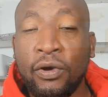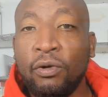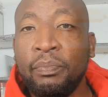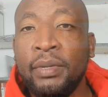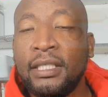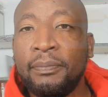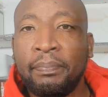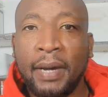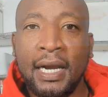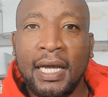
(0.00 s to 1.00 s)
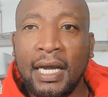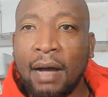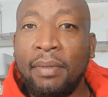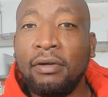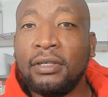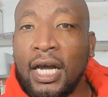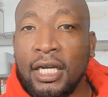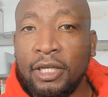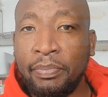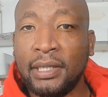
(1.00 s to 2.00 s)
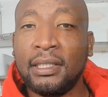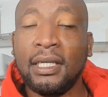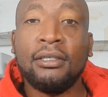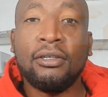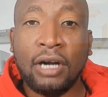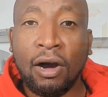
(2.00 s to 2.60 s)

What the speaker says: you'll be spending about 80% on